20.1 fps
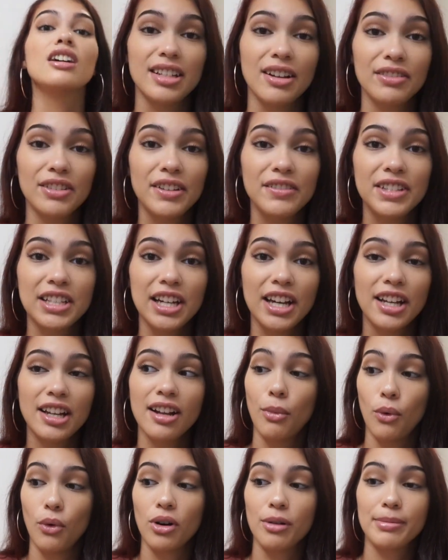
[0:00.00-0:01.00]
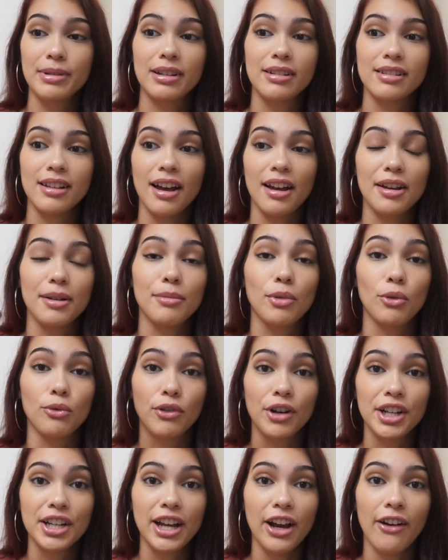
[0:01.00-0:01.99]
Definitely have to get more because I am
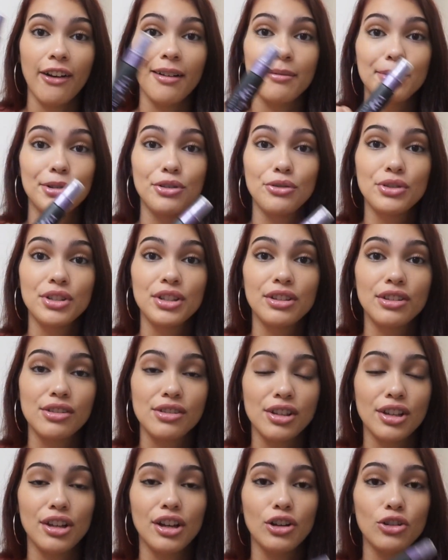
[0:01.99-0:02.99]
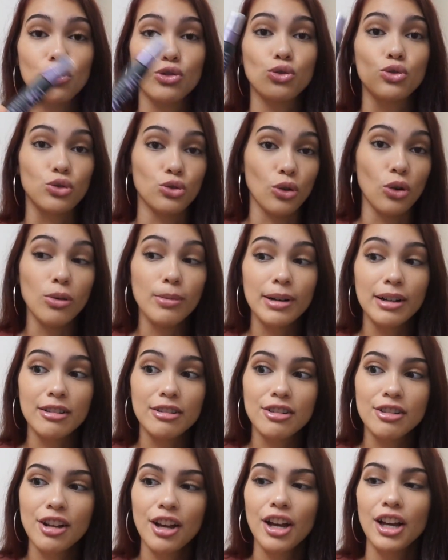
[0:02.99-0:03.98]
running out. I've been using this thing so
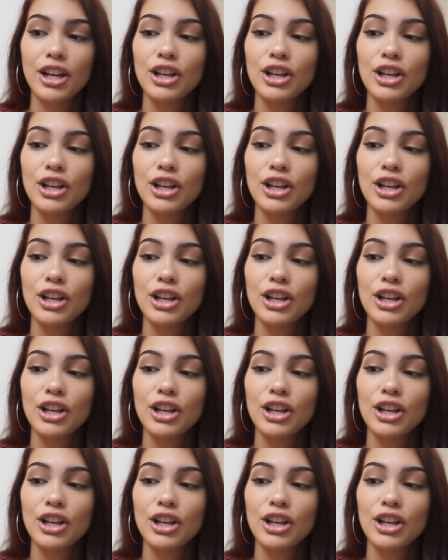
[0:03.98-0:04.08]
much.